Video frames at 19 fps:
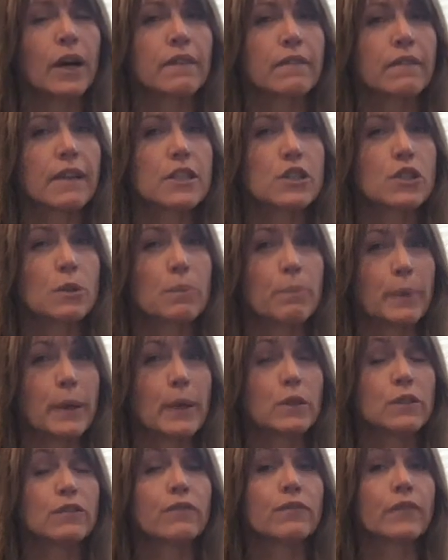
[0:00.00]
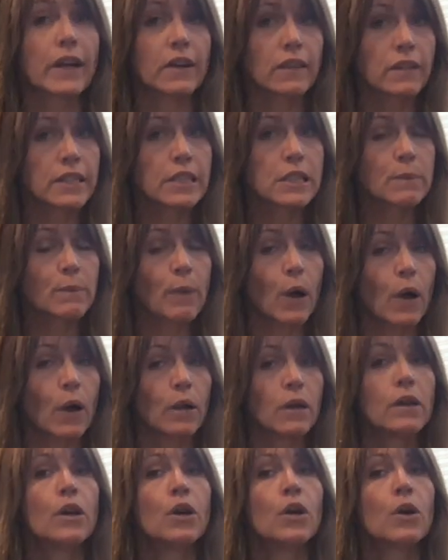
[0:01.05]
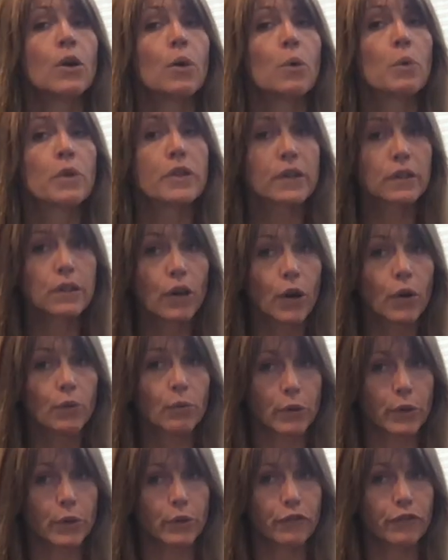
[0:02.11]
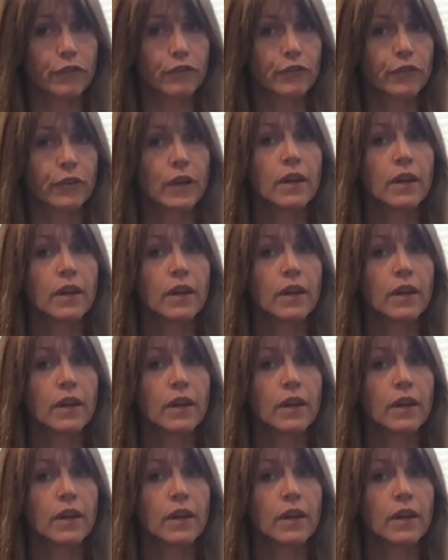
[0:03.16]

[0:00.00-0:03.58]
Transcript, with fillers: unless you build fairly small with a low roof.